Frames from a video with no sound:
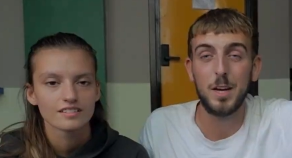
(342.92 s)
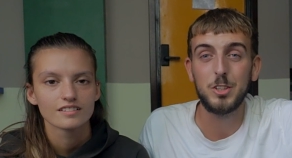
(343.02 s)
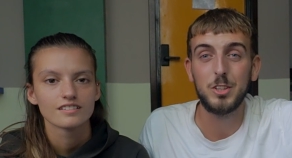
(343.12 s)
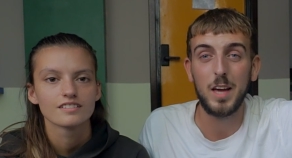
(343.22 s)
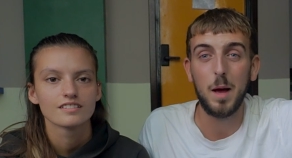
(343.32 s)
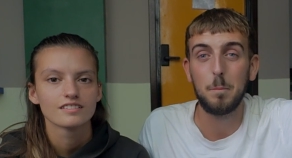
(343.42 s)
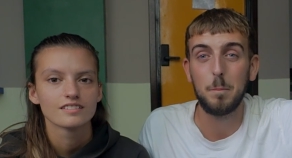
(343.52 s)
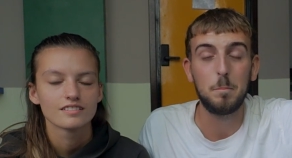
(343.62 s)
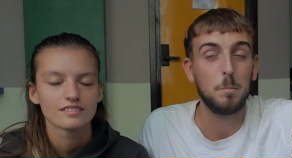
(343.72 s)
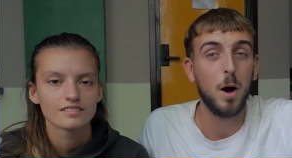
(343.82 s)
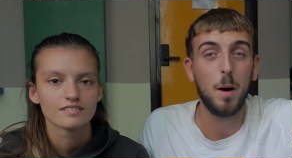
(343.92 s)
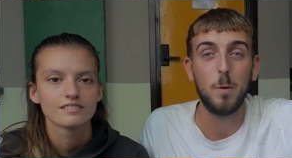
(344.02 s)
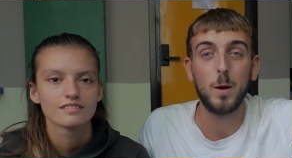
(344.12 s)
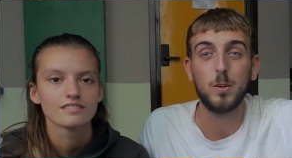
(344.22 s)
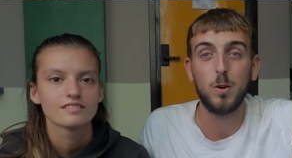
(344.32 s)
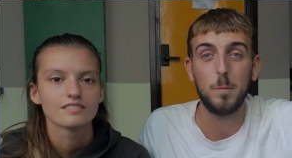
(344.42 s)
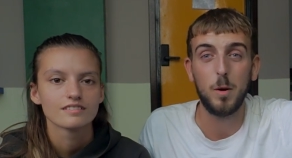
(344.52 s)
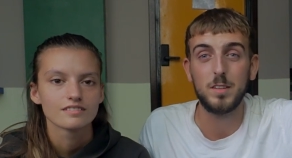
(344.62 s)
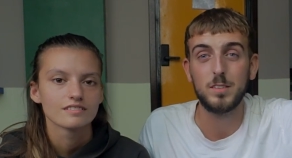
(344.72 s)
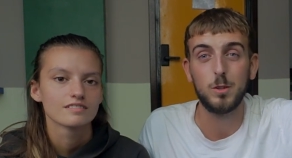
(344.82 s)
Speaker 1: make sure you get a motorbike or a
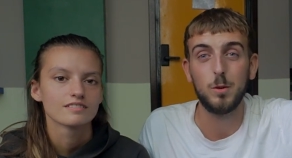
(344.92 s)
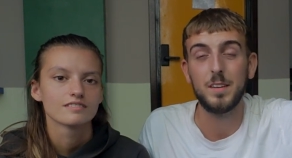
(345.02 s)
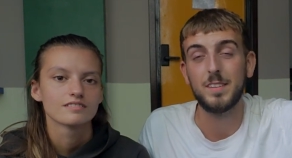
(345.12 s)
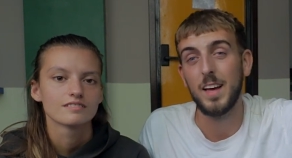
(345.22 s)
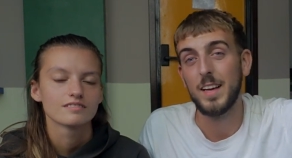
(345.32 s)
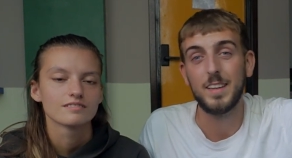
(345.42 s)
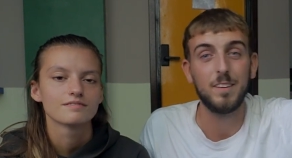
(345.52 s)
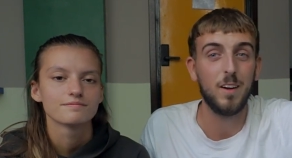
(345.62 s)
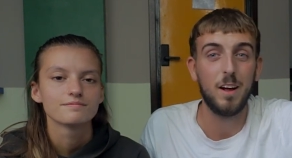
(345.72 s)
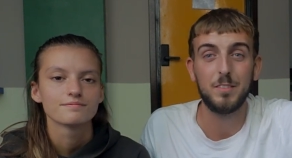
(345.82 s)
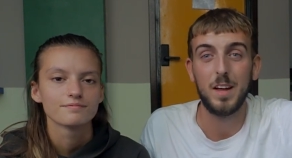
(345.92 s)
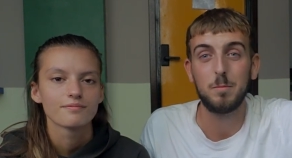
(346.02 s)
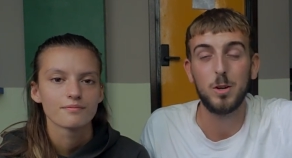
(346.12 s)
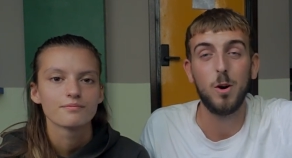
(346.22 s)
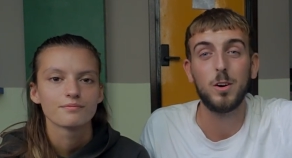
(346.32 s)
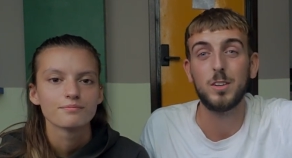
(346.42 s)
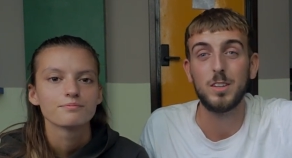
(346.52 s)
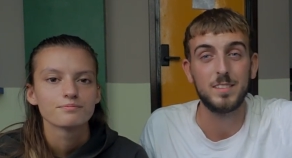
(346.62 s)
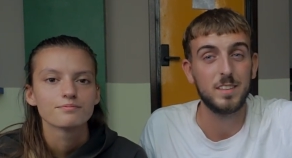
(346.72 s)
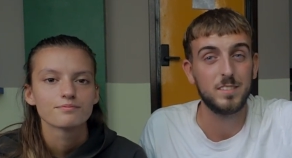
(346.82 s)
bicycle and take it round Tam Coc,
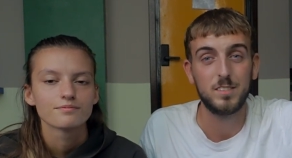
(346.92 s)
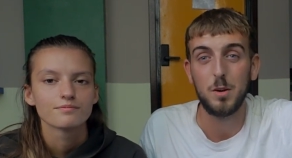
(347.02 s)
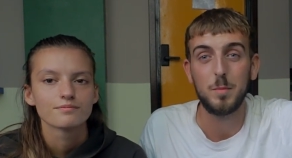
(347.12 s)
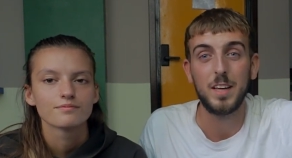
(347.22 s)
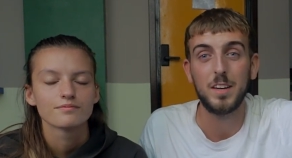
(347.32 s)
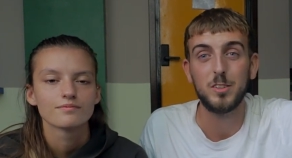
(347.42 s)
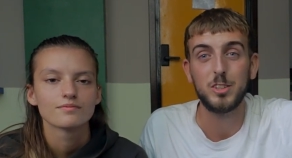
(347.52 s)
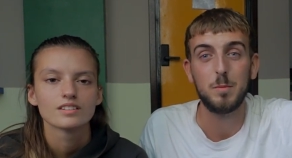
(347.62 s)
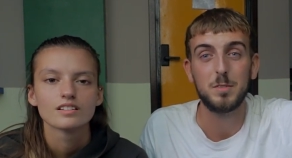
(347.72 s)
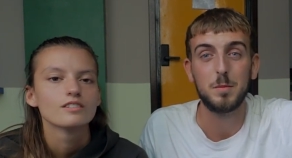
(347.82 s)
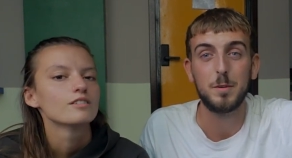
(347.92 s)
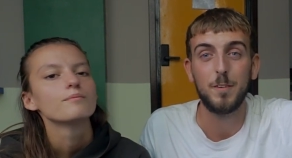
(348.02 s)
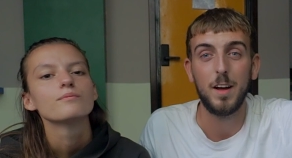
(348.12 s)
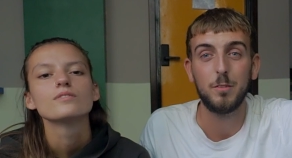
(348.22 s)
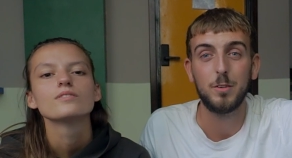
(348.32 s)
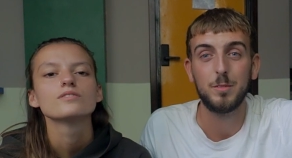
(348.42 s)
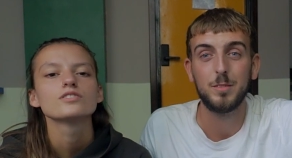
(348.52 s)
because there's so many hidden gems to be found.